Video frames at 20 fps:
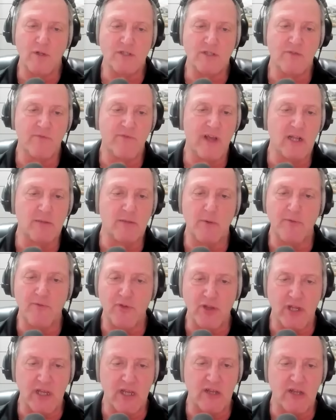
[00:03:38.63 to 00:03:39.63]
what's available
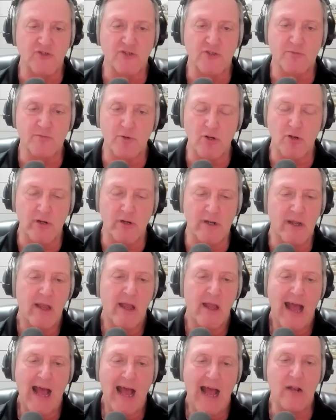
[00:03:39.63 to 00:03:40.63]
for the customer, and
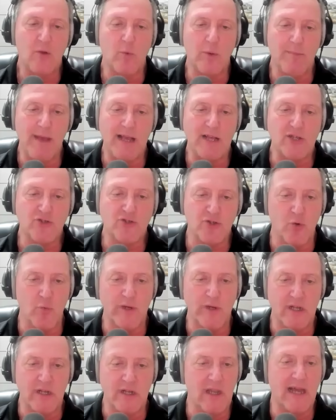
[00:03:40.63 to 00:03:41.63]
how do we make sure
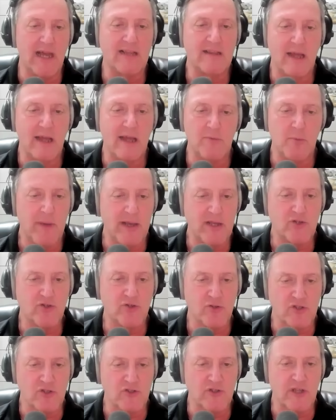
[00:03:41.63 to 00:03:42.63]
we delight them to make
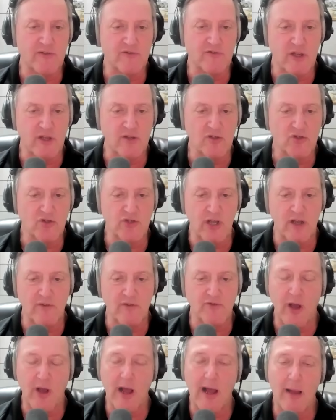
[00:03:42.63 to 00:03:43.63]
sure the stuff's on the
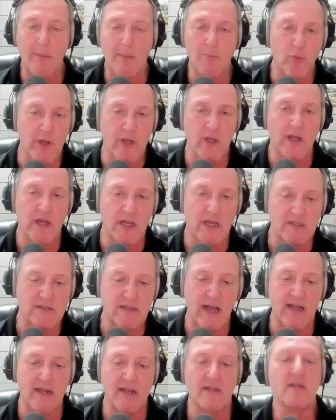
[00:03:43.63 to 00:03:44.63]
shelf. So I'm really
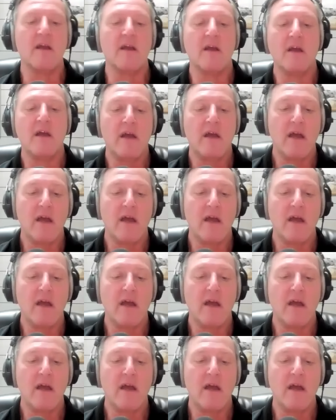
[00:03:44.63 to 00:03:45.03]
excited